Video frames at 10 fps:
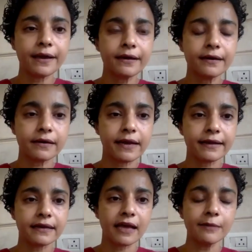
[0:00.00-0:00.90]

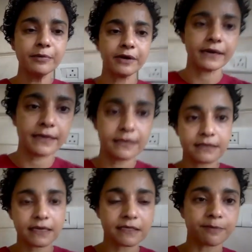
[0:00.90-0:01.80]
create
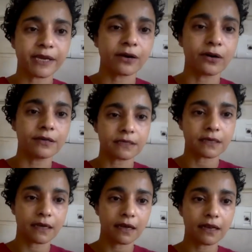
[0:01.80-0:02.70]
libraries is because
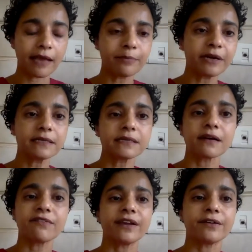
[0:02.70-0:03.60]
libraries
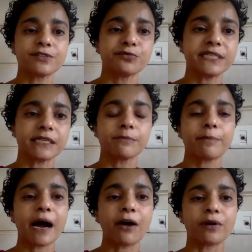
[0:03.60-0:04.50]
are a way of switching
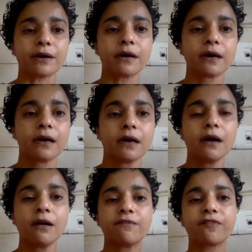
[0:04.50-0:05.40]
power
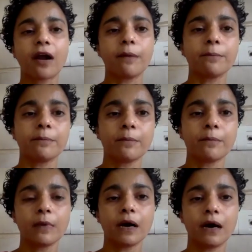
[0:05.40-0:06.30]
from
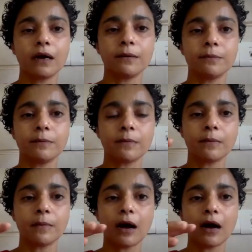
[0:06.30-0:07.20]
um,
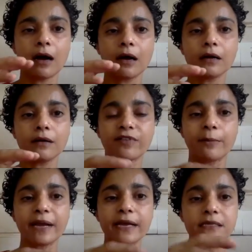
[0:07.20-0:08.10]

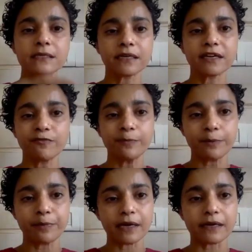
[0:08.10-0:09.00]
a history of
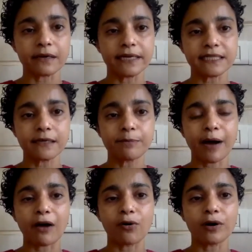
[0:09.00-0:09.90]
people accreting
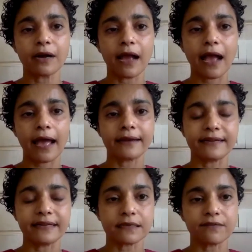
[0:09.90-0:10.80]
power and
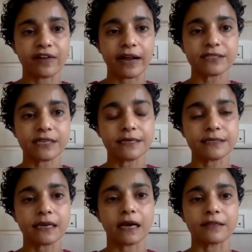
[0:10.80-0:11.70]

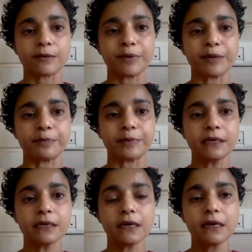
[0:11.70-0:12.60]
disenfranchising other people
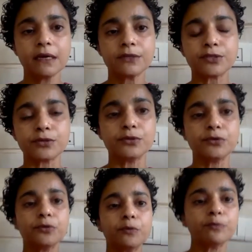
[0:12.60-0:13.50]

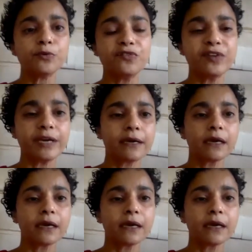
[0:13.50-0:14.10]
to moving